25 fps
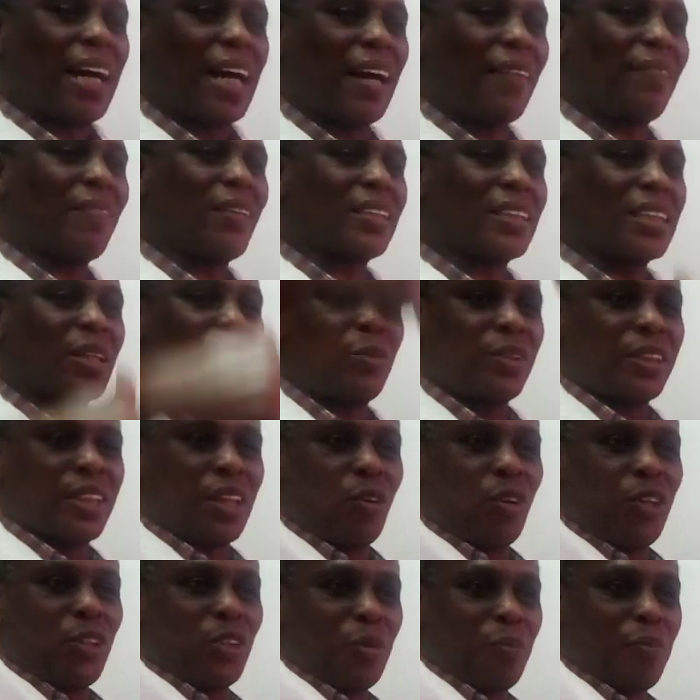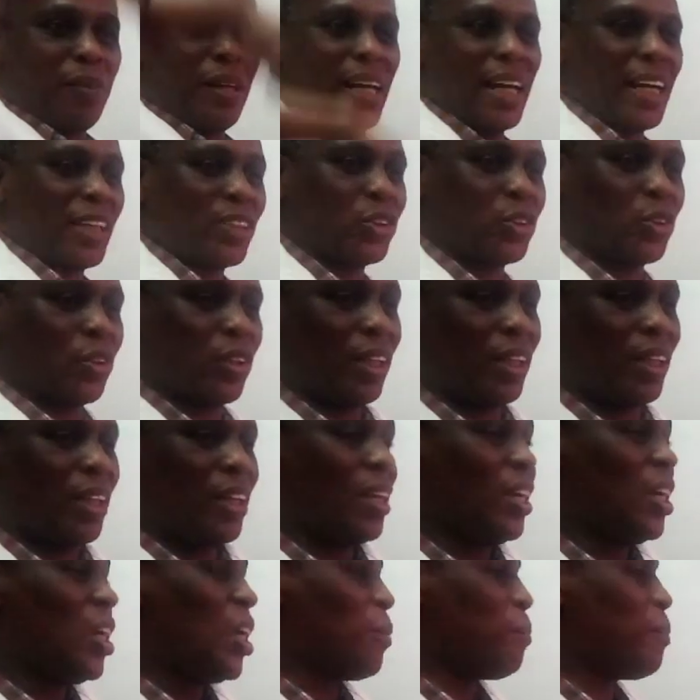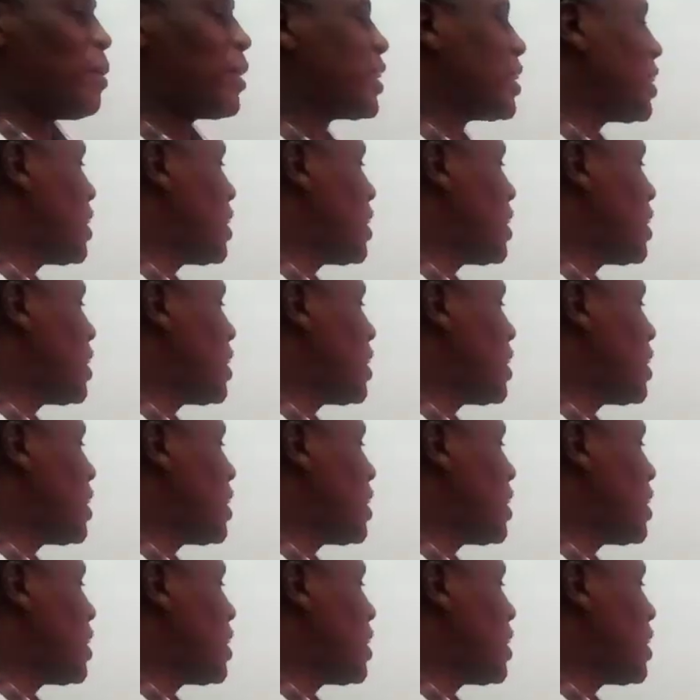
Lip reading: and there are some which are going to be axial. But